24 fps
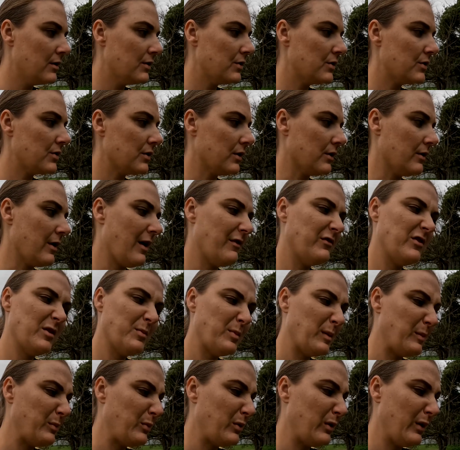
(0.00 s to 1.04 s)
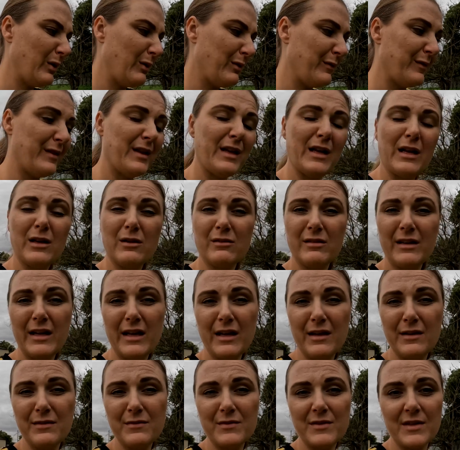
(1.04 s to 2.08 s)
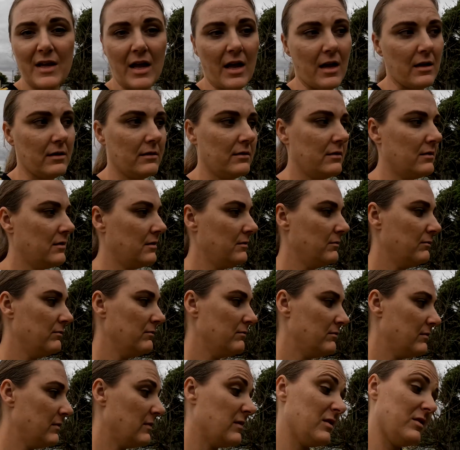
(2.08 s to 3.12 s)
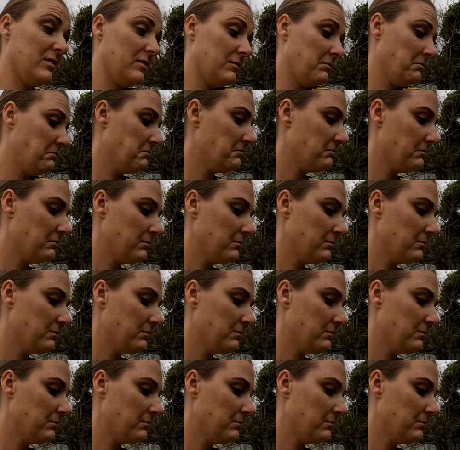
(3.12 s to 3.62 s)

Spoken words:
So I've just been pulling off the yellow leaves and it's